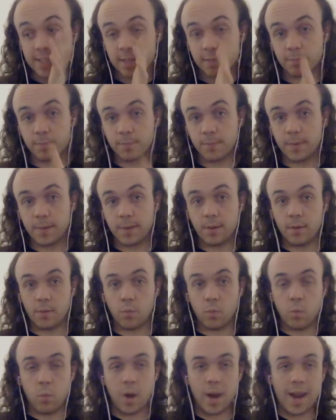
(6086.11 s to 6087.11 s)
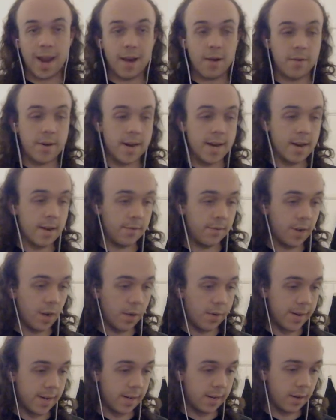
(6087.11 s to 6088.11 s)
I'm wary of
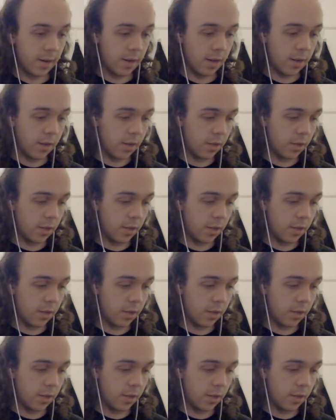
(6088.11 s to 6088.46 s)
going